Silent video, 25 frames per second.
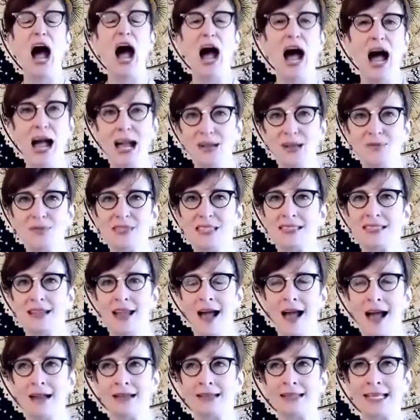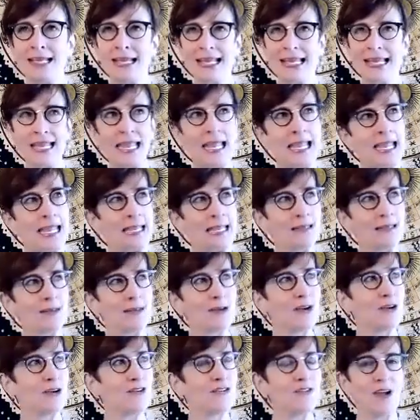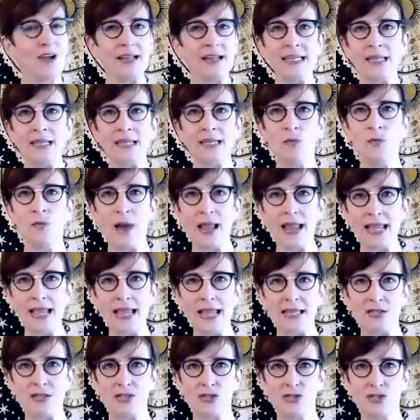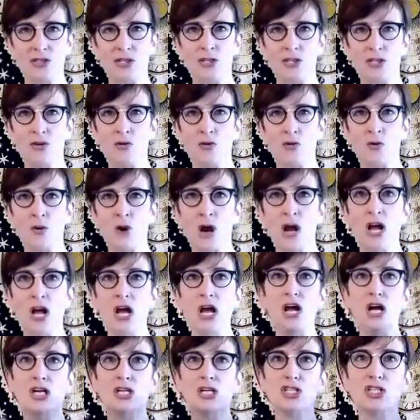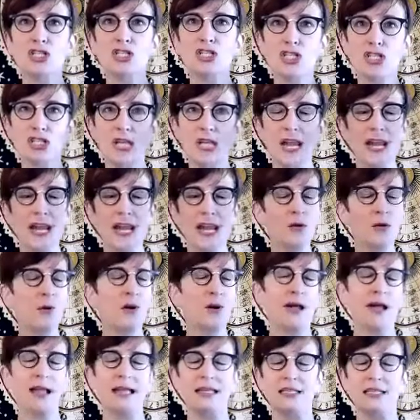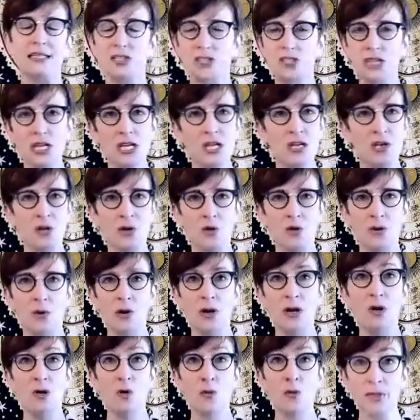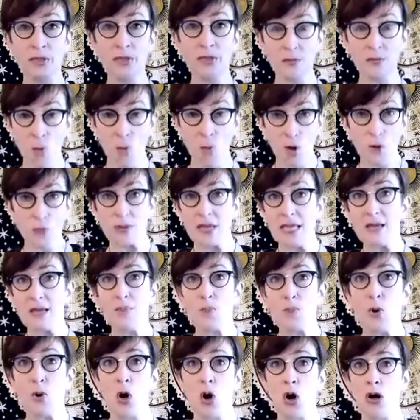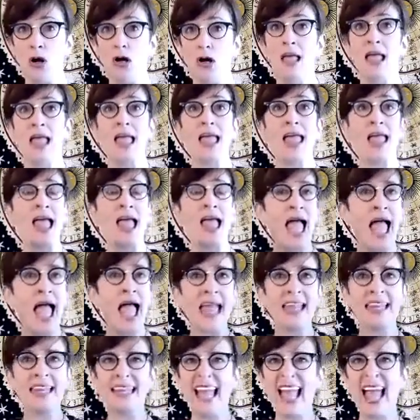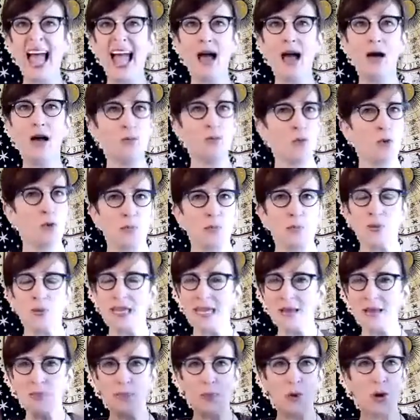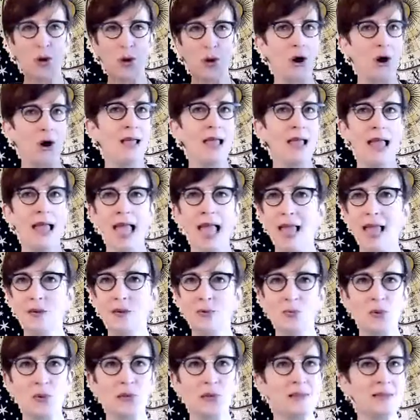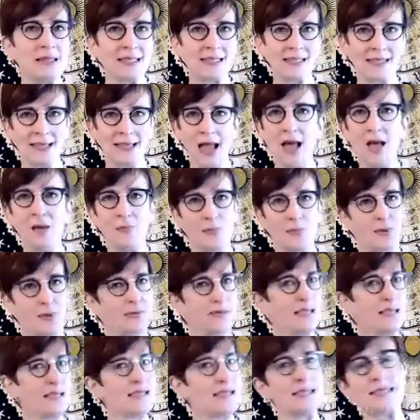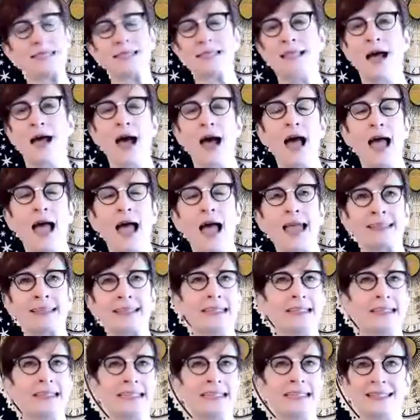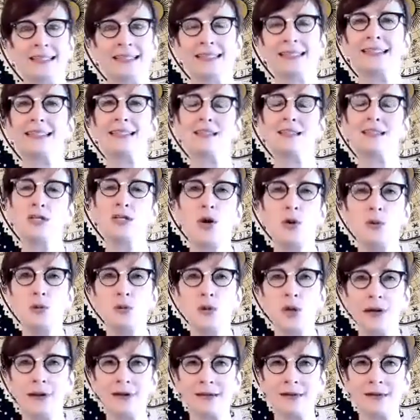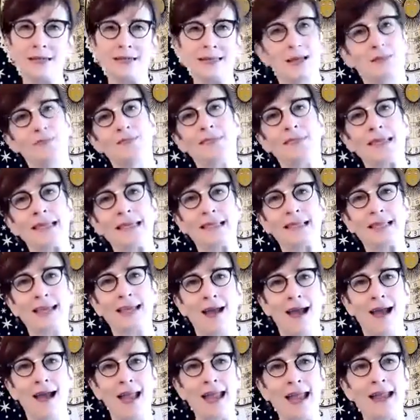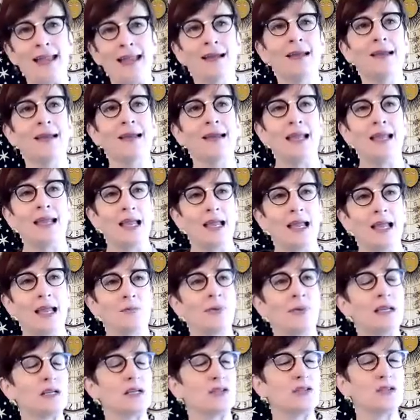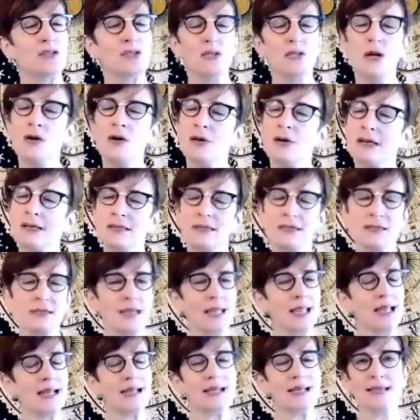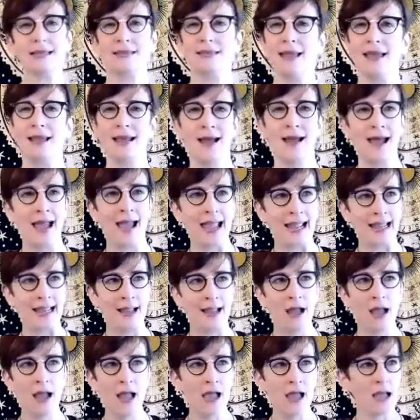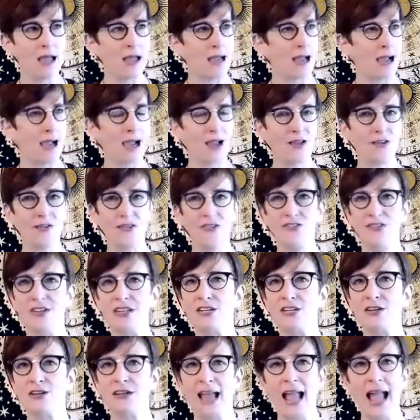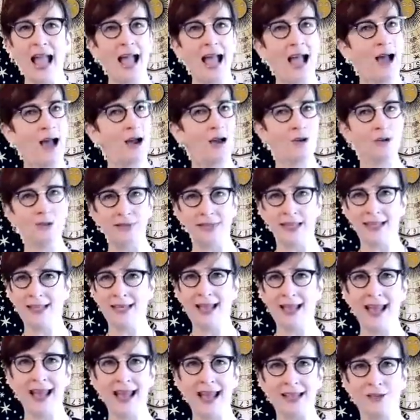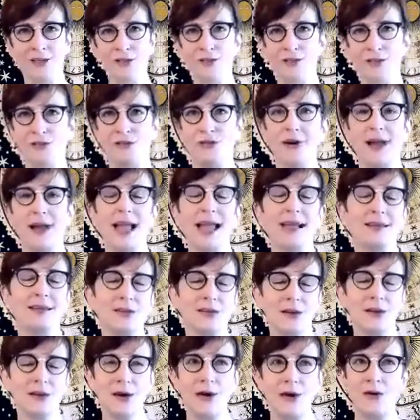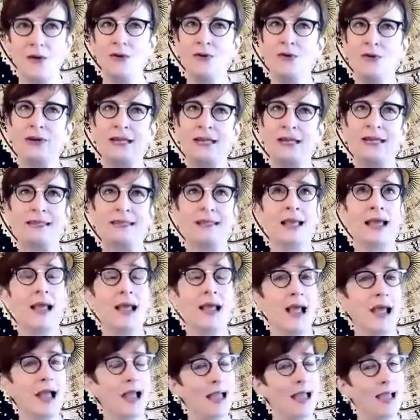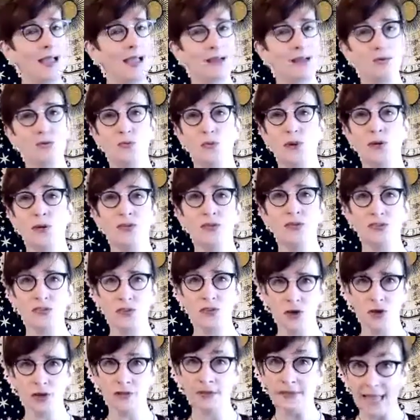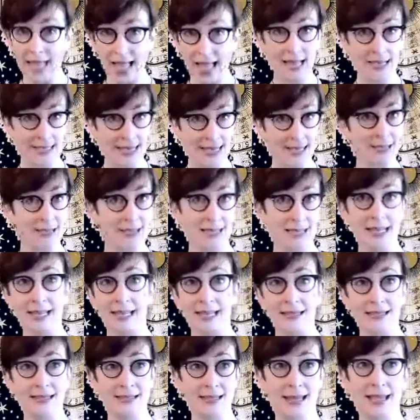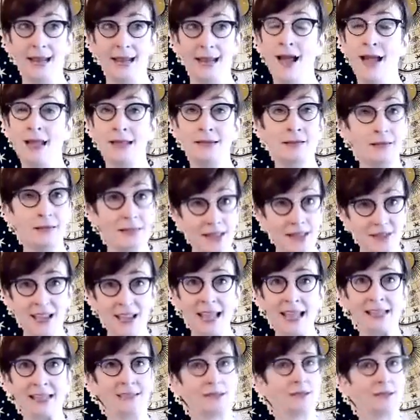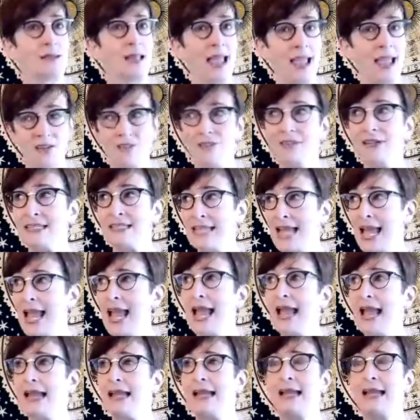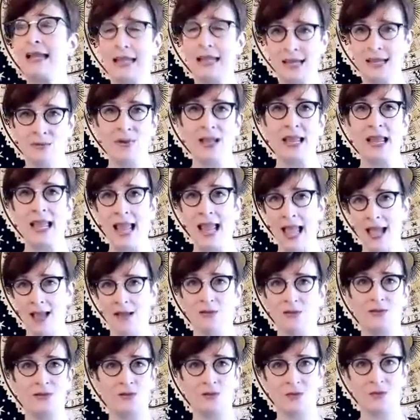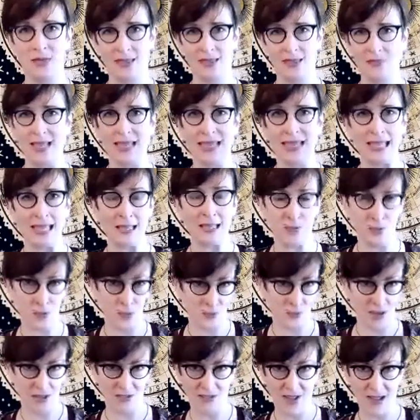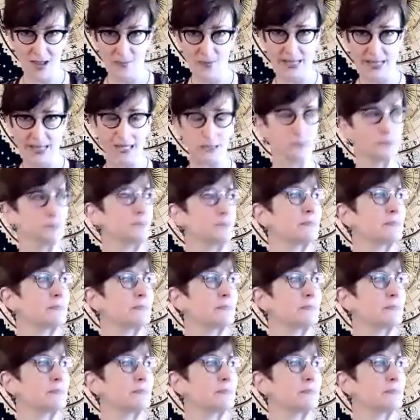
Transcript: I'm stuck in finding ways to share what I do with more people and help more people and build this up. This is no longer something that I am like so excited that I figured out and I cracked the code and it's wonderful. Yeah, and yes, it is. And I live it every day in my house with my kids, with my family.